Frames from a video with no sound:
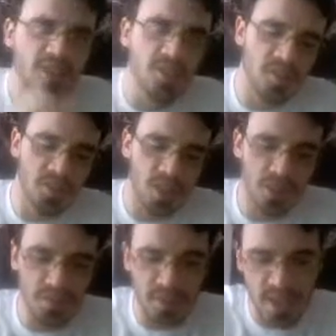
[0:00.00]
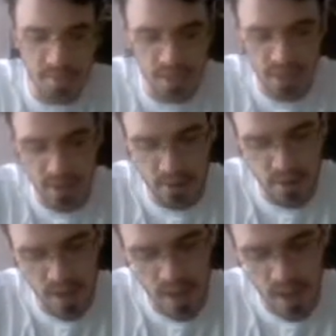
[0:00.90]
extra touch of damage
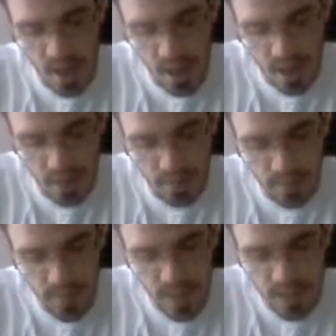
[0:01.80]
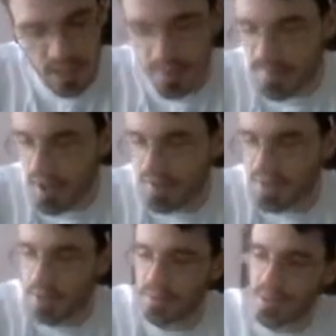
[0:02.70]
out. Yeah, he's a
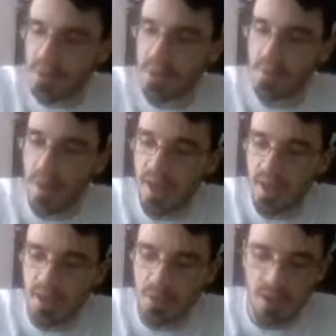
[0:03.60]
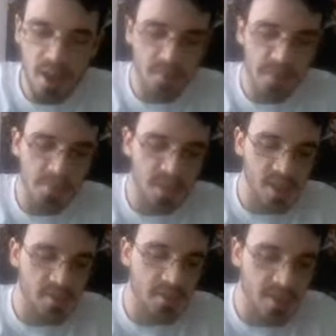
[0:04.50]
5-drop, so he might get in the way of us
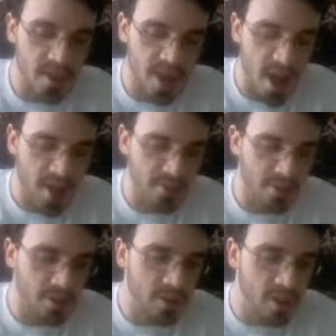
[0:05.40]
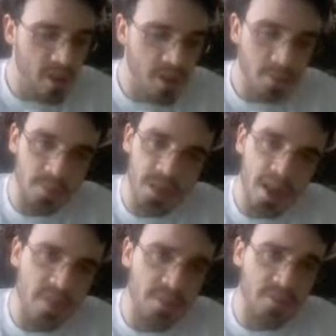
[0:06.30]
being able to play the Hive Lord,
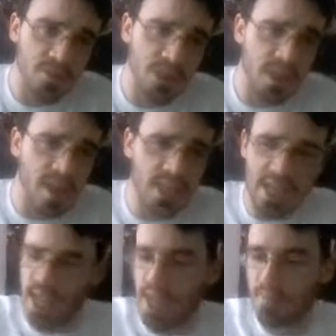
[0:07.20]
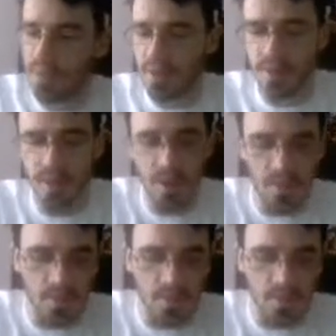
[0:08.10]
but I've never really had that happen